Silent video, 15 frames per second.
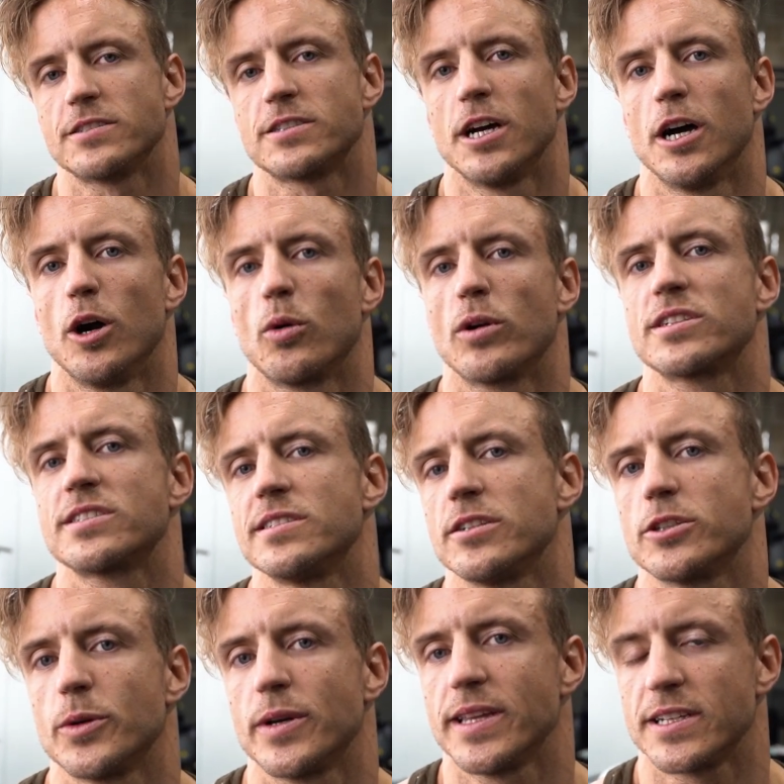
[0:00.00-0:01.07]
So we're still
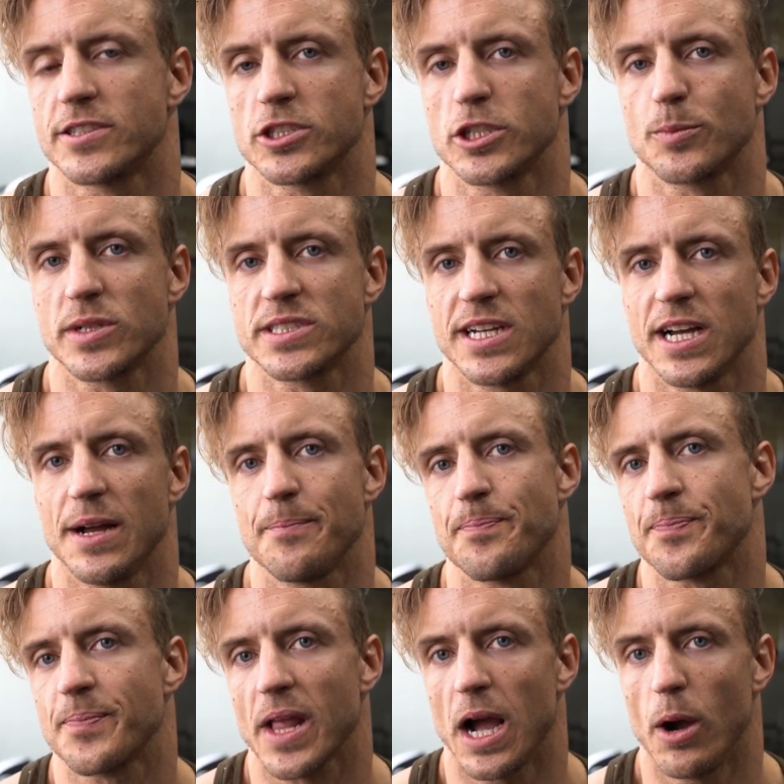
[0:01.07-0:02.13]
doing that superset.
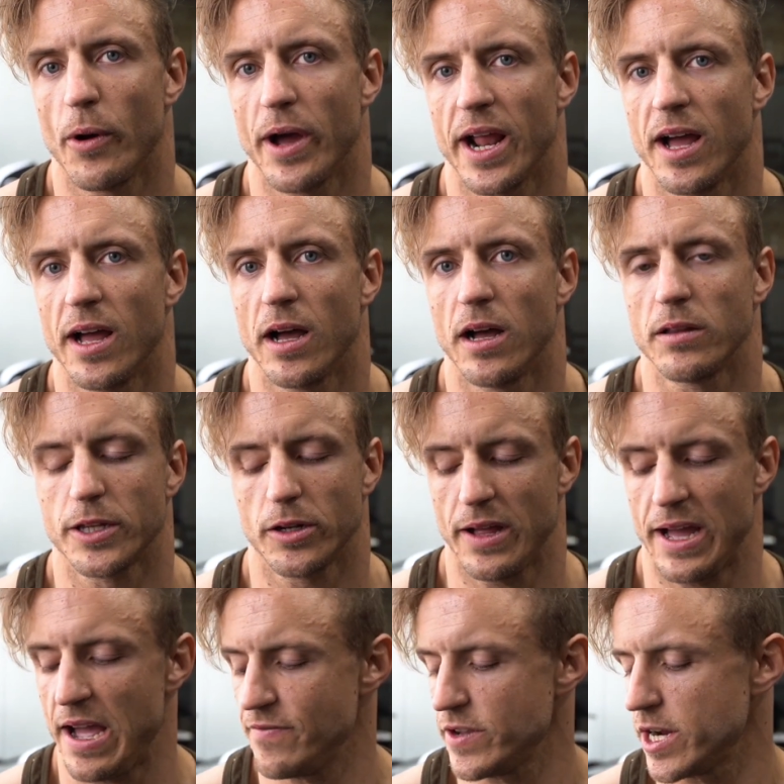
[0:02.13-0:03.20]
I went a little
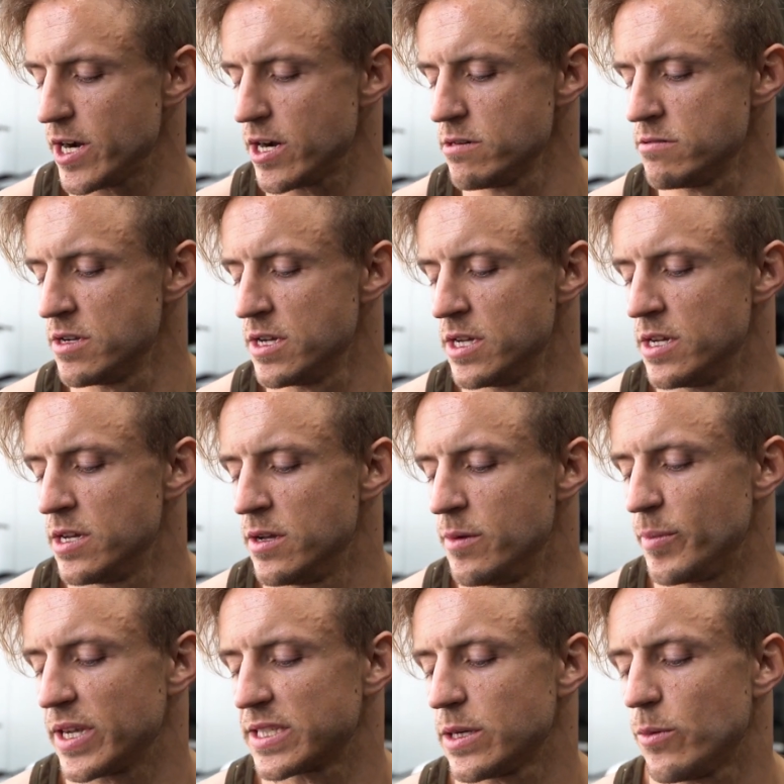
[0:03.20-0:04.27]
heavier
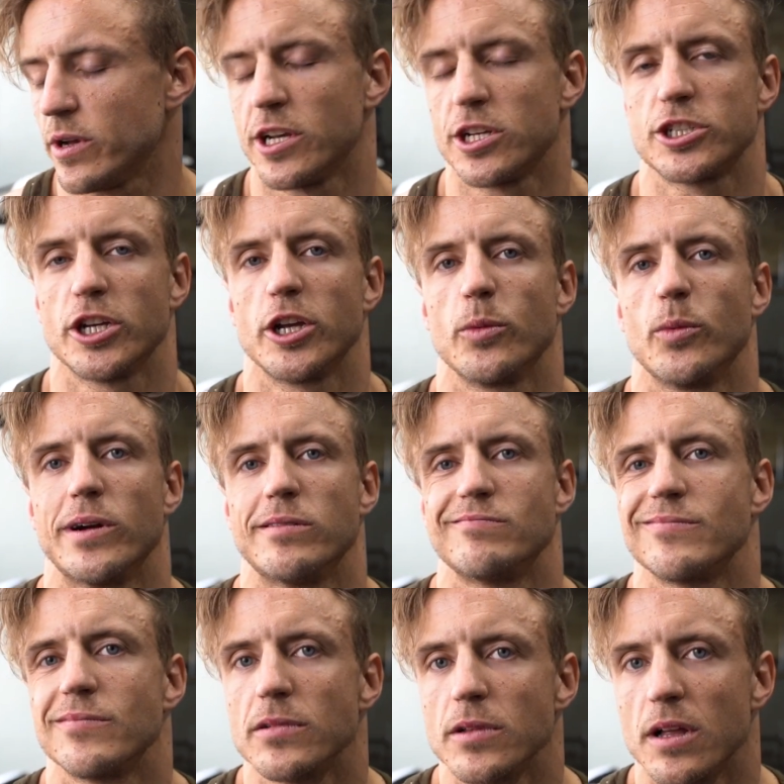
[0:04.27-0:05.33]
because I wanted to show you what
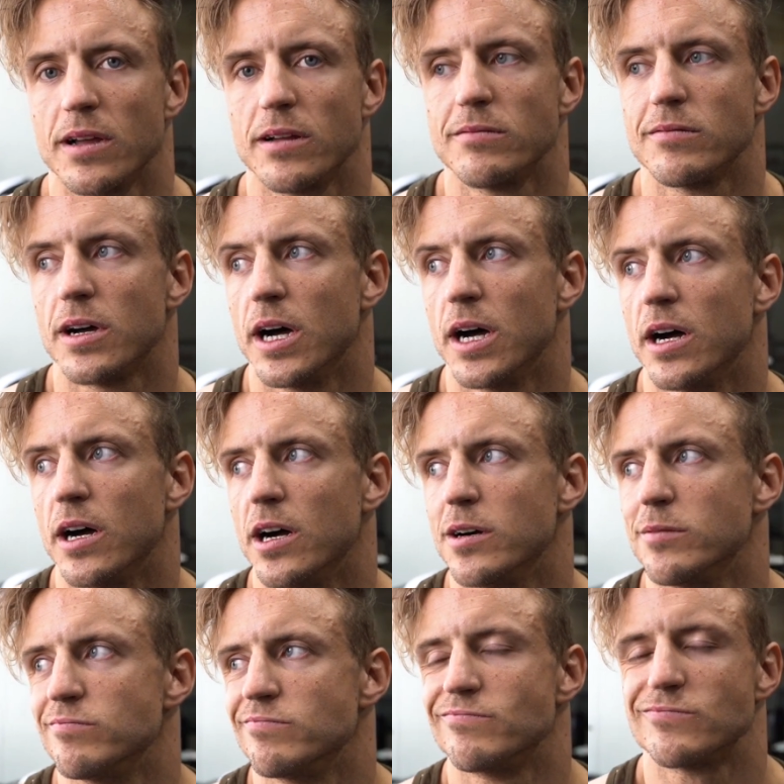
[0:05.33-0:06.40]

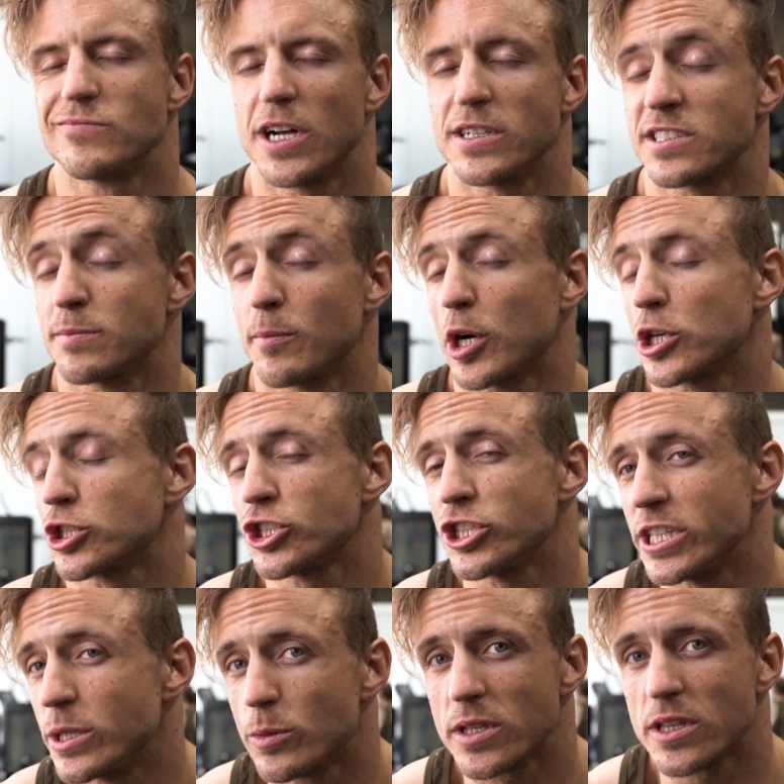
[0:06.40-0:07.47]
a smart
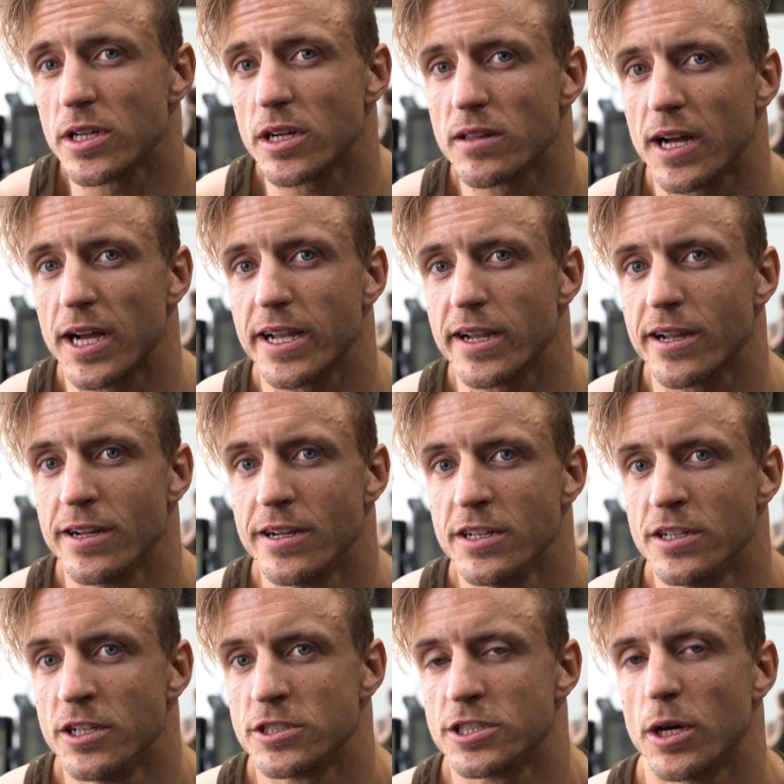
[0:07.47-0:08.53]
cheat would look like.
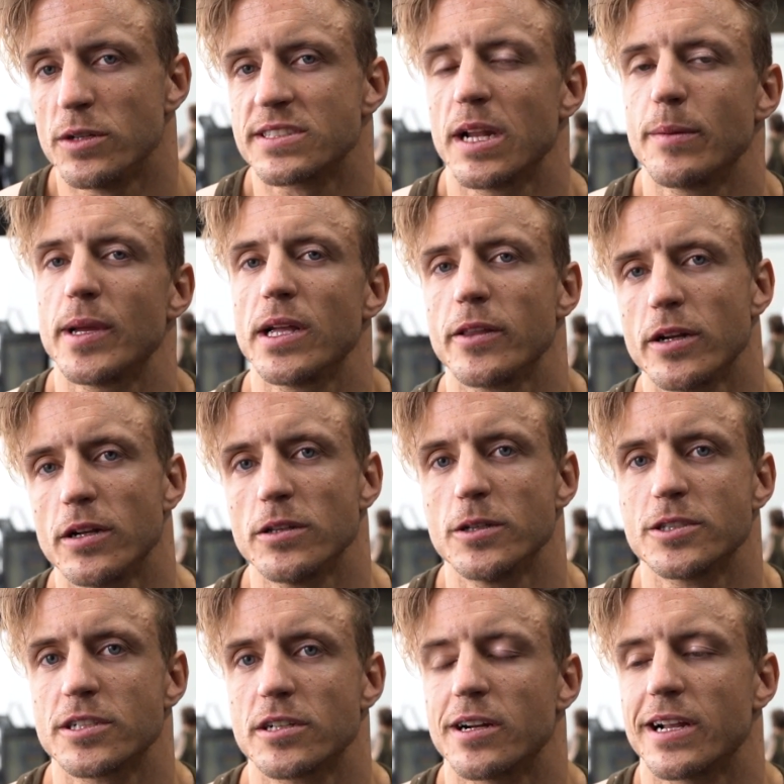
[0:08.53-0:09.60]
So it's gonna be a little
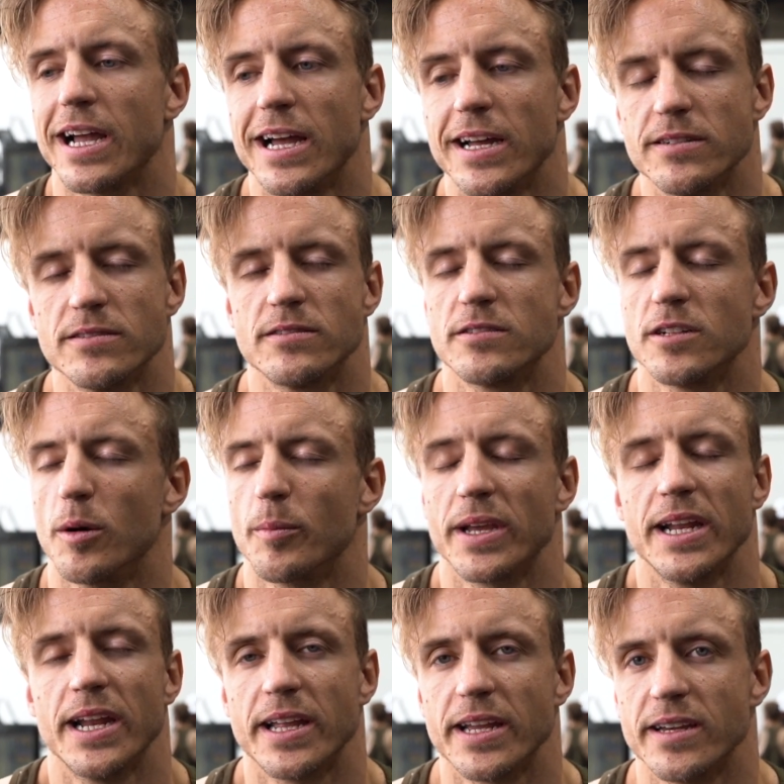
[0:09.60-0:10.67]
looser again. Don't be an
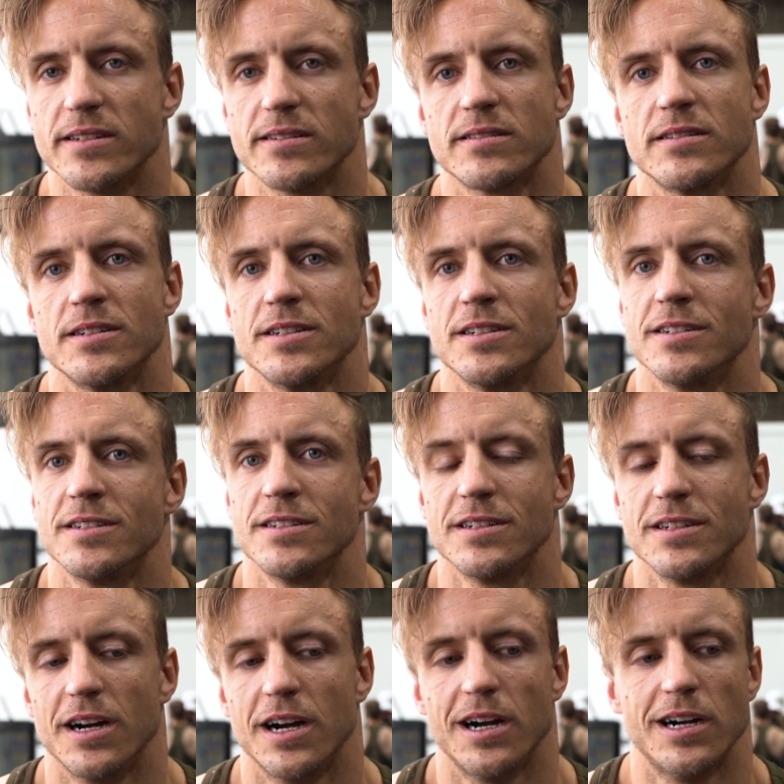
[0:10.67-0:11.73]
idiot.
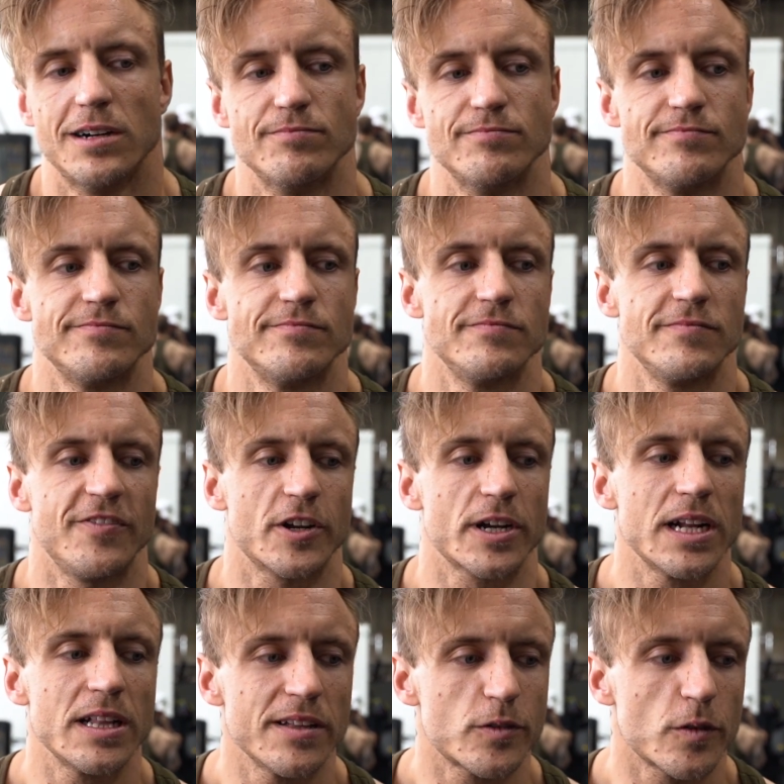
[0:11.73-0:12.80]
If you're
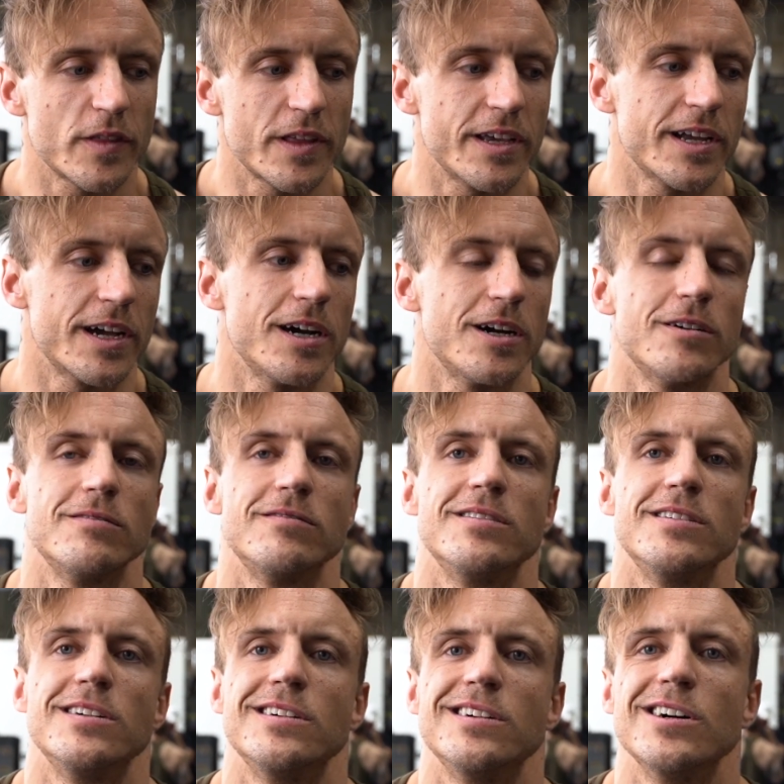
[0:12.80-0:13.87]
gonna lift with ego,
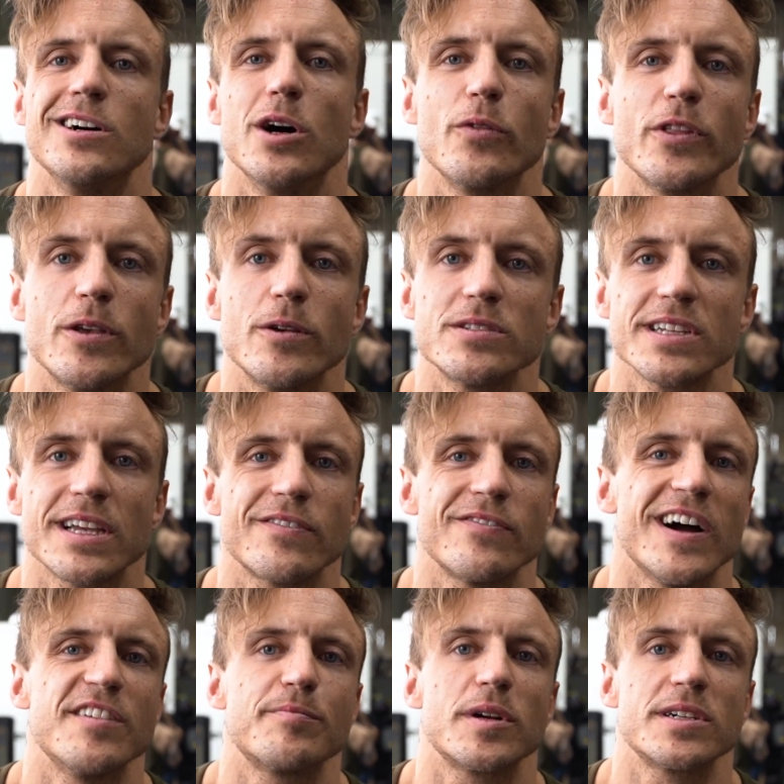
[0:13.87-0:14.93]
only use like
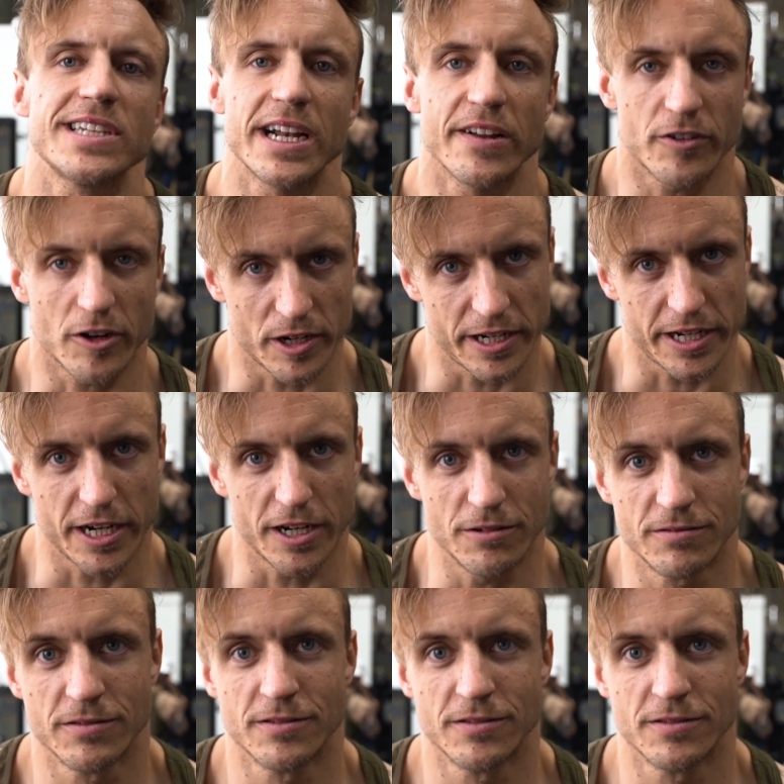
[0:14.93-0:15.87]
5% of your ego.